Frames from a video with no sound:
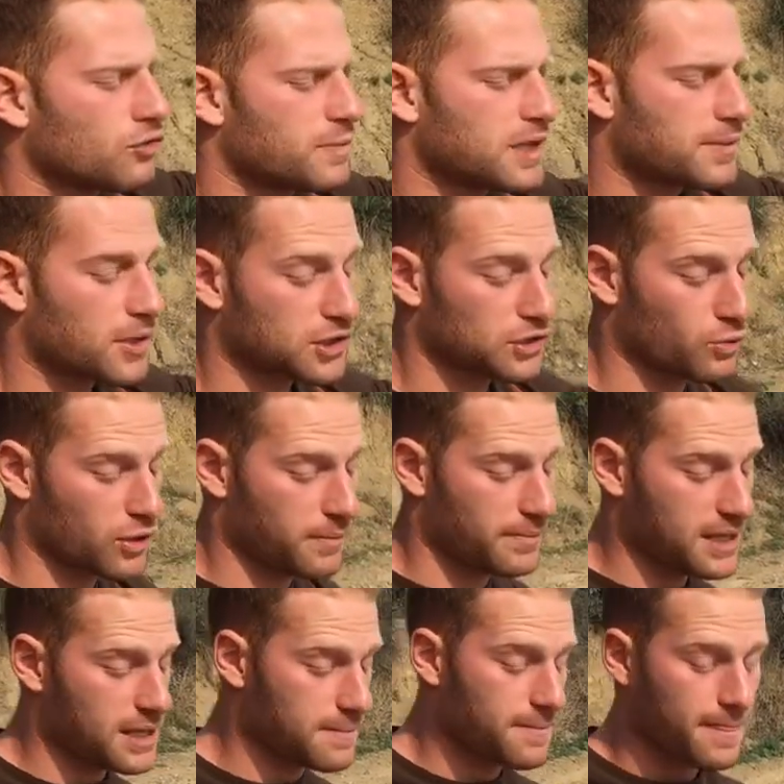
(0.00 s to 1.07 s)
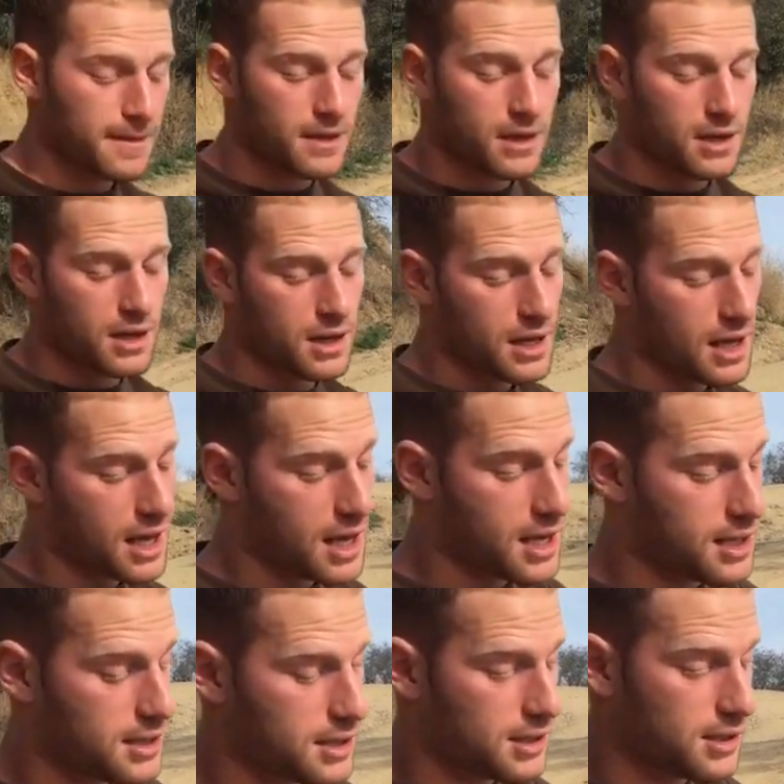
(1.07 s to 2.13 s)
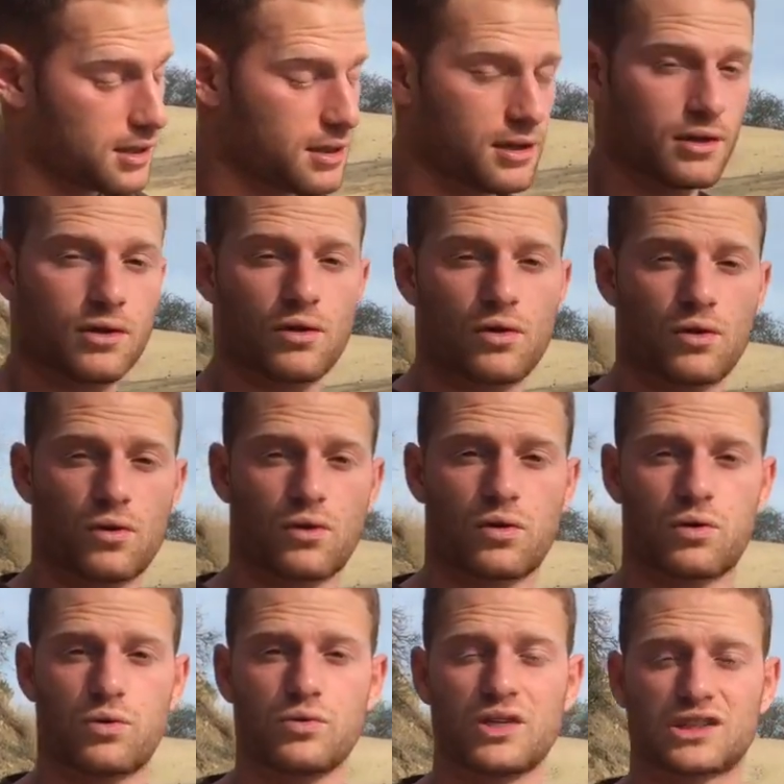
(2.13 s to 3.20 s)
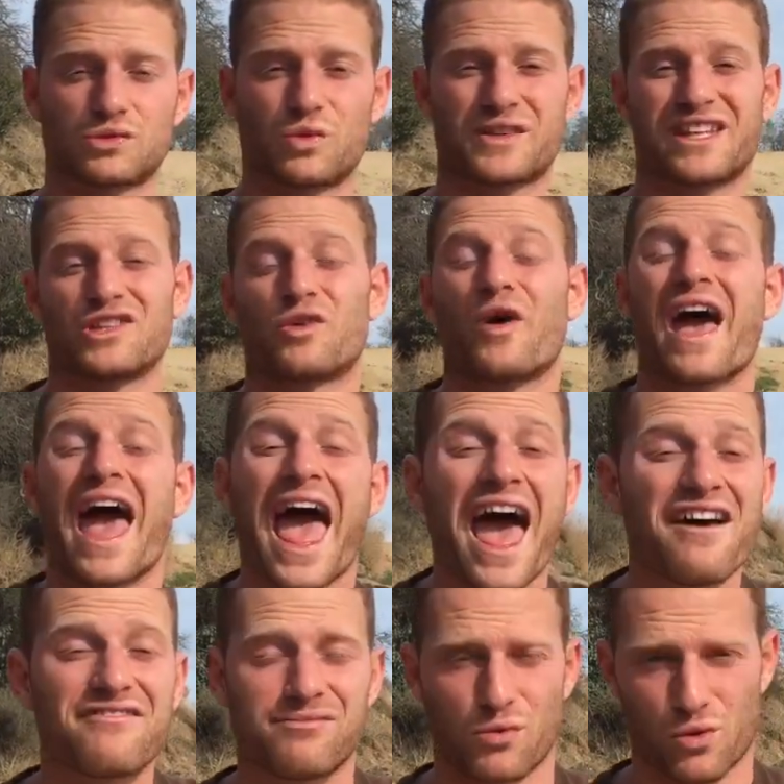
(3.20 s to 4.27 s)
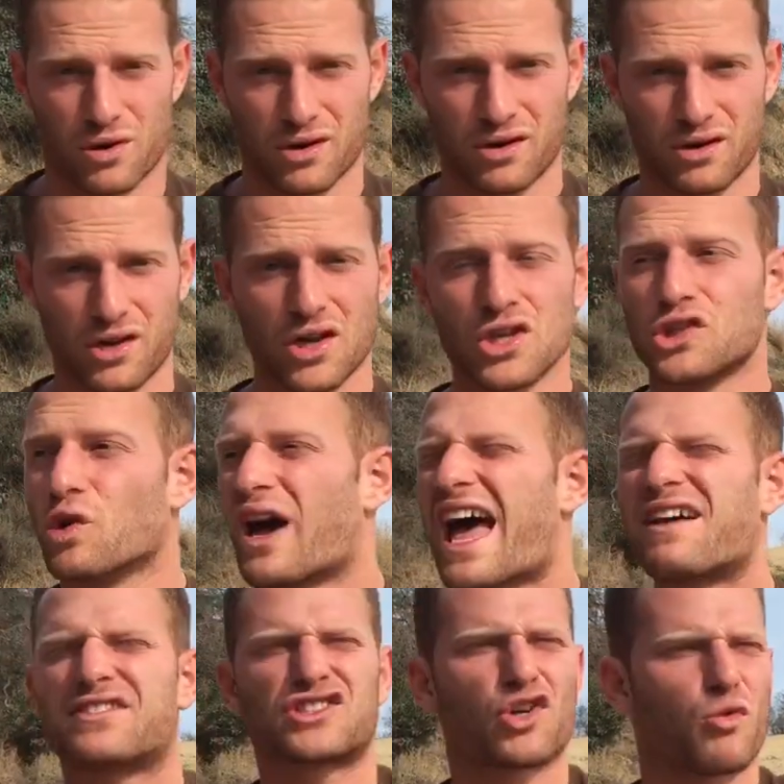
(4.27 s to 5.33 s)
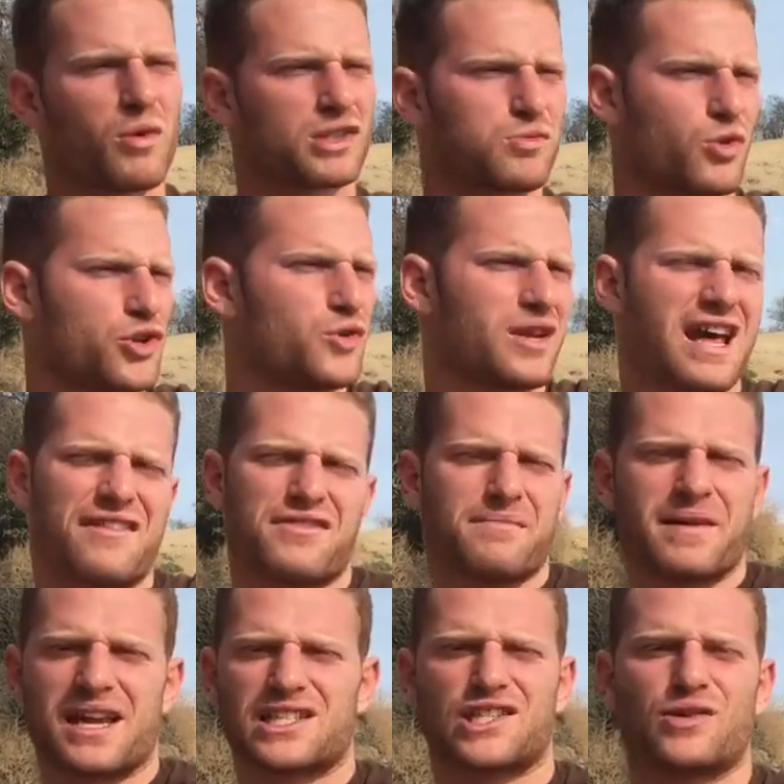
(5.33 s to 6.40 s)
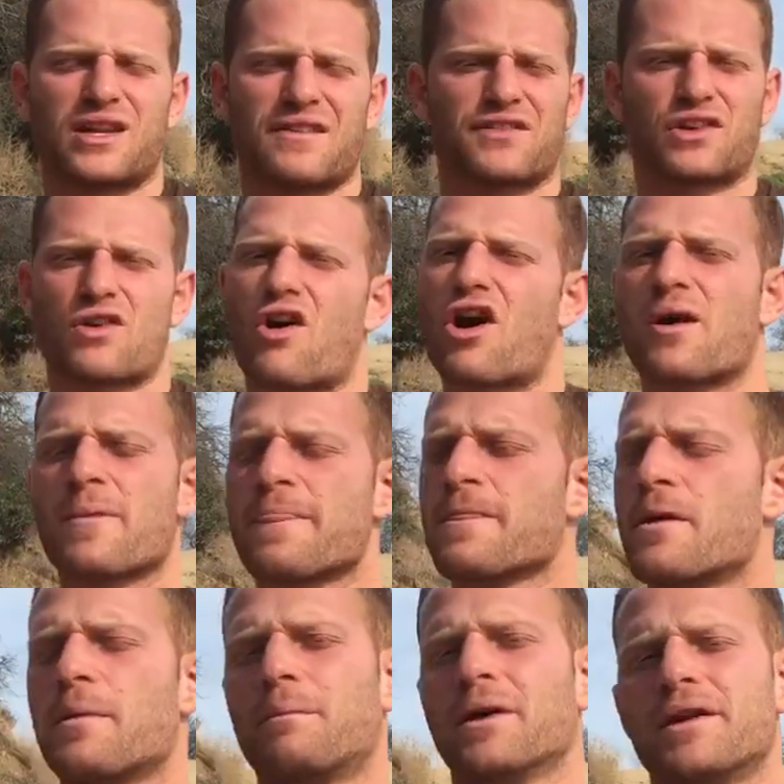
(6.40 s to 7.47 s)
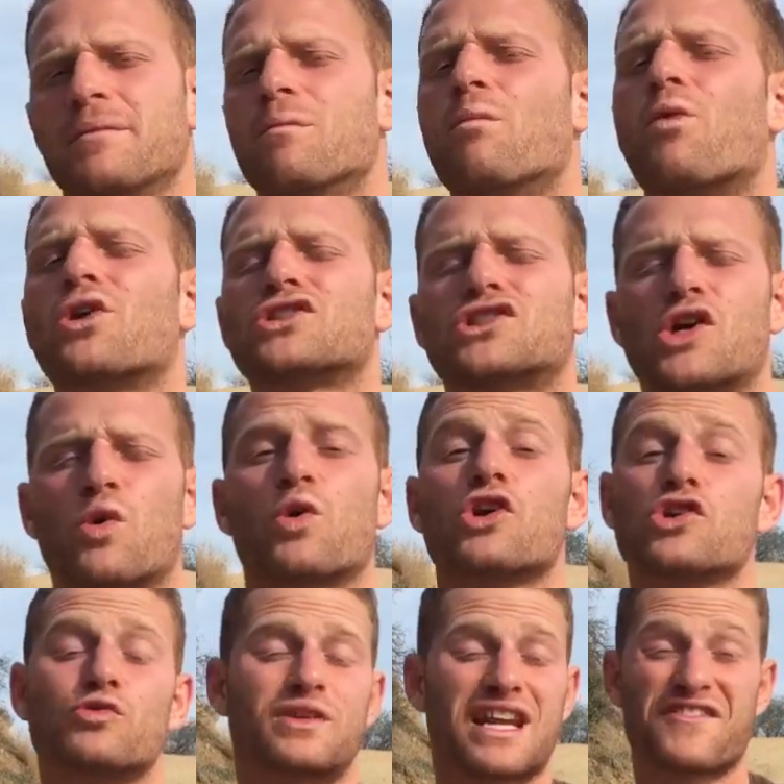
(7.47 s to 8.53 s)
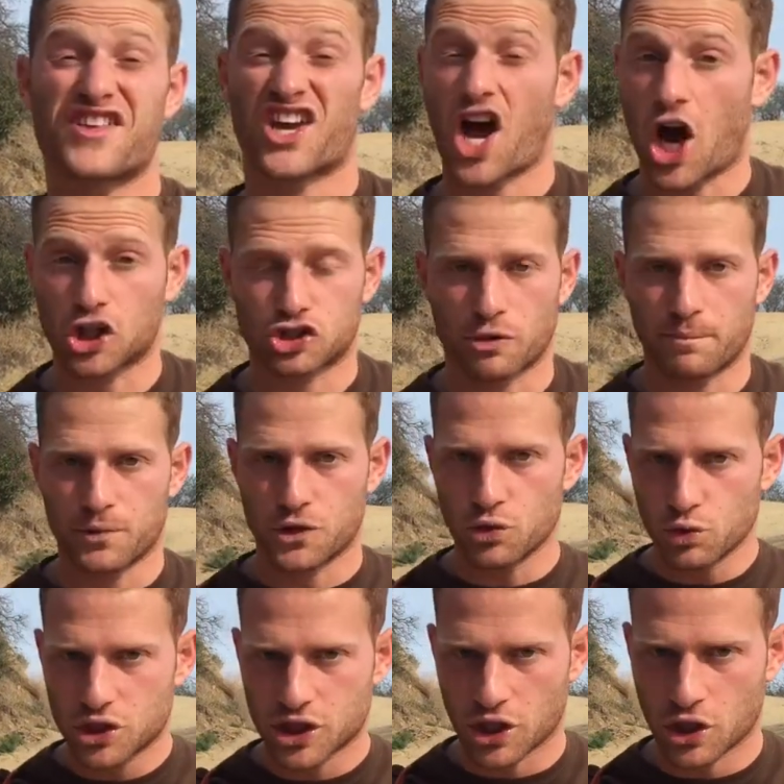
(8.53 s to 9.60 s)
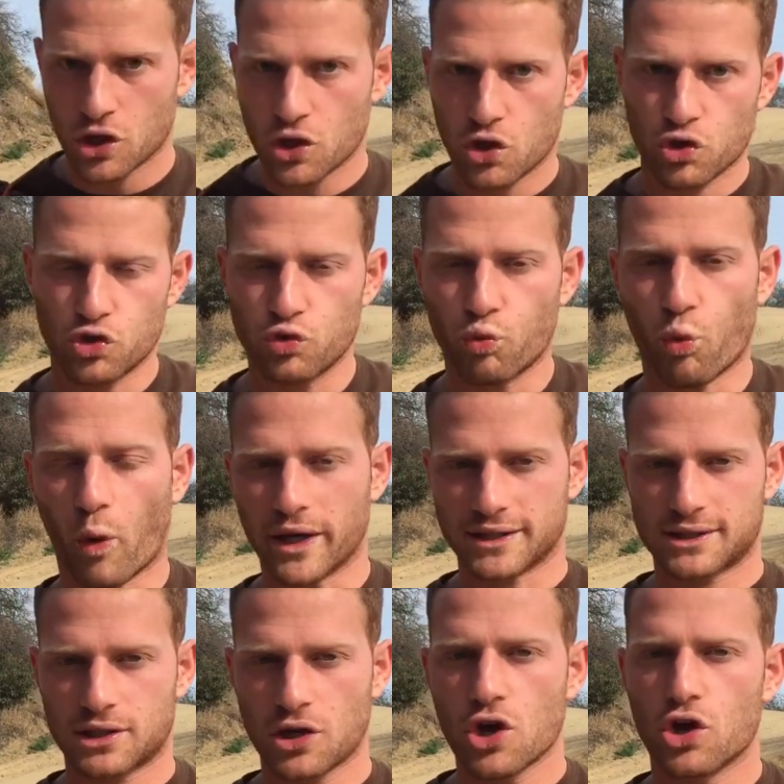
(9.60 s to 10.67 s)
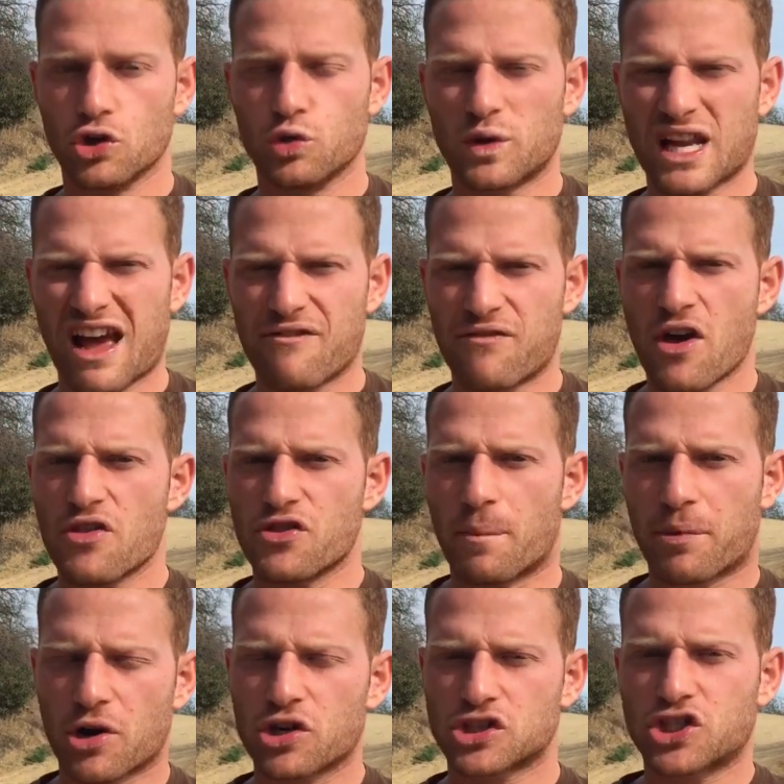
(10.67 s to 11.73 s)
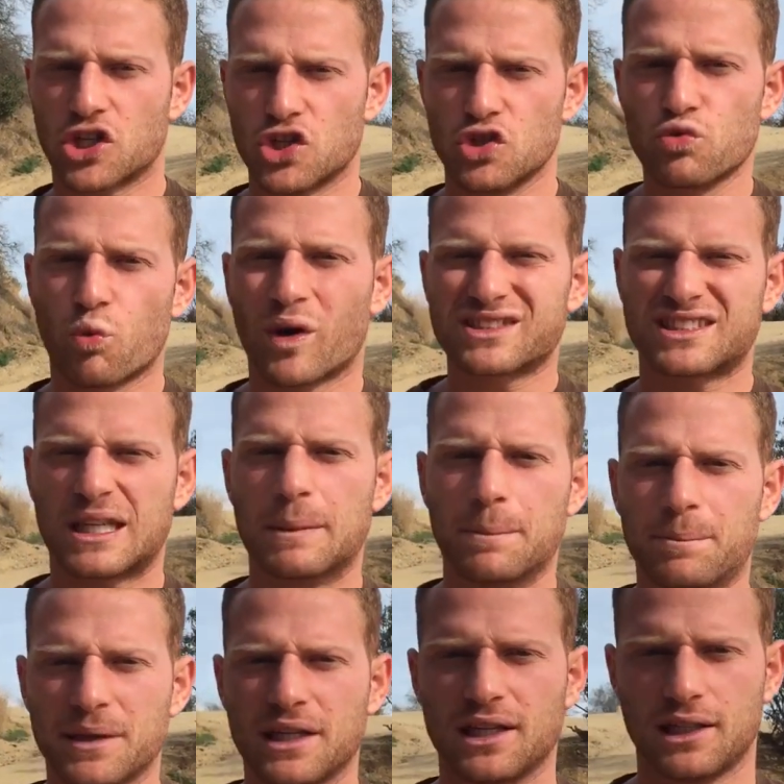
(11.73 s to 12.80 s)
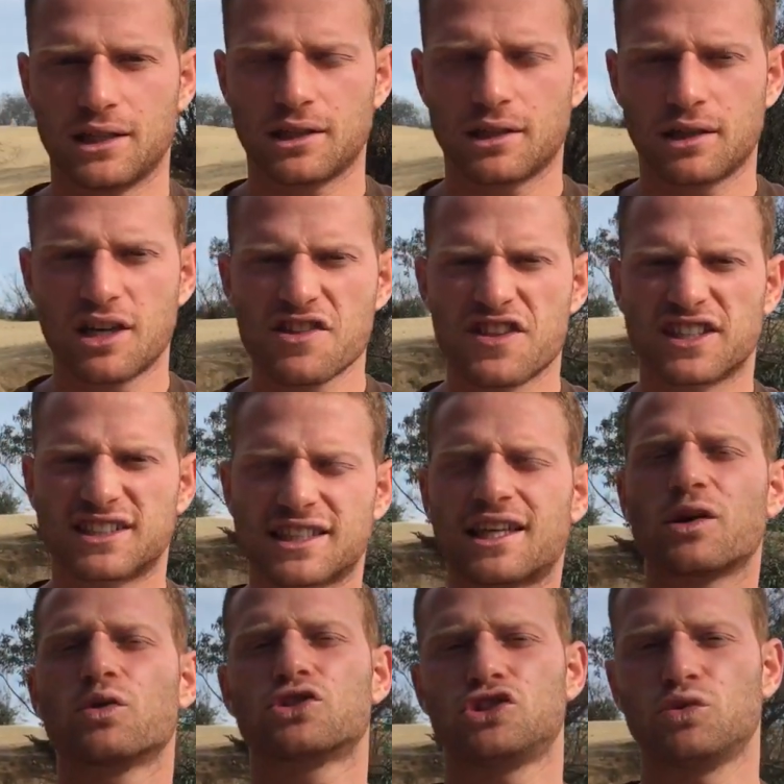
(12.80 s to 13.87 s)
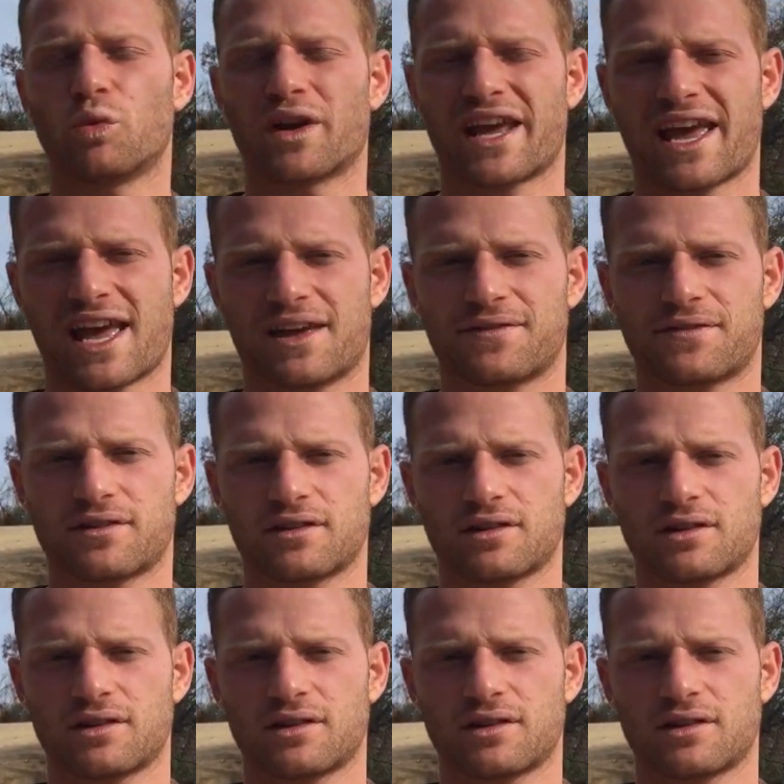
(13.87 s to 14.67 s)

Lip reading: You'll be the person you want to be. And who doesn't want that? You'll have more. You'll have so much more. You could have the mansion, you could have the car, but more so, you can have the contribution you want. You could have the person you want to be, the skills you want to have,